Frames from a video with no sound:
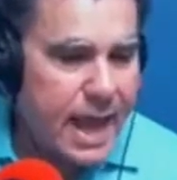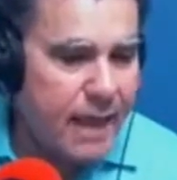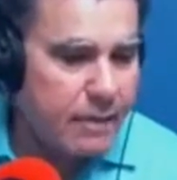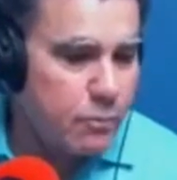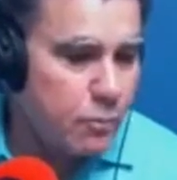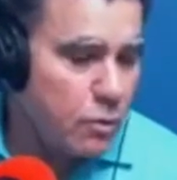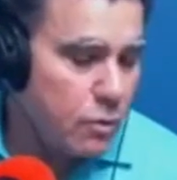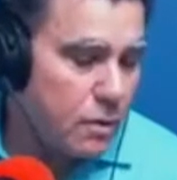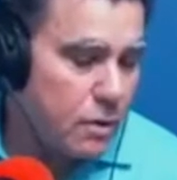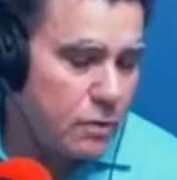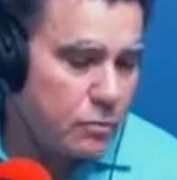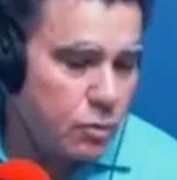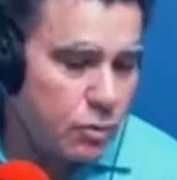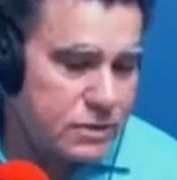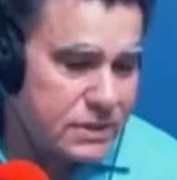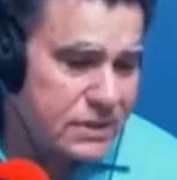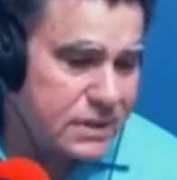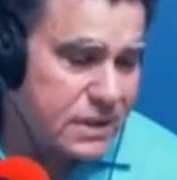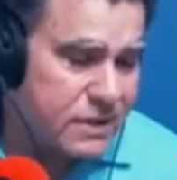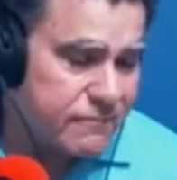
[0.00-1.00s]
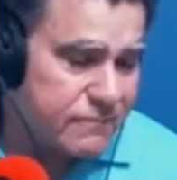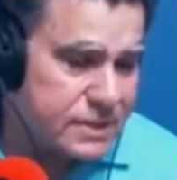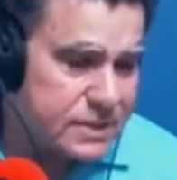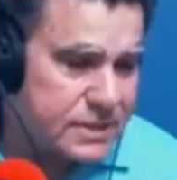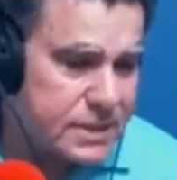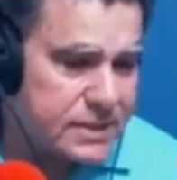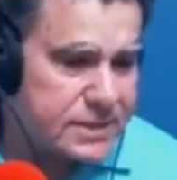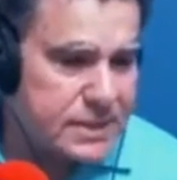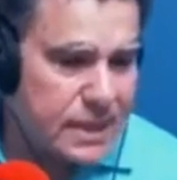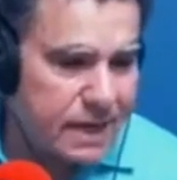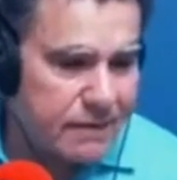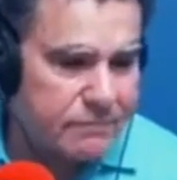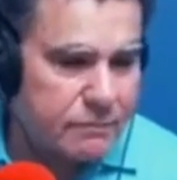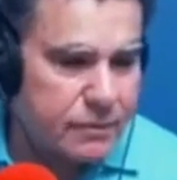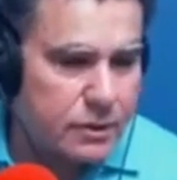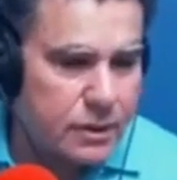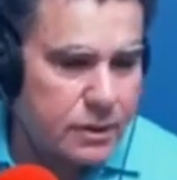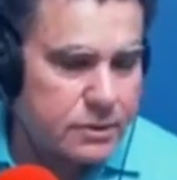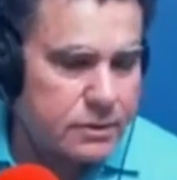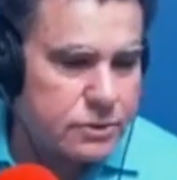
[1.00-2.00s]
And what the difference is,
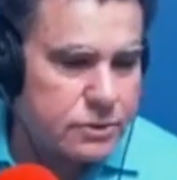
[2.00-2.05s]
everyone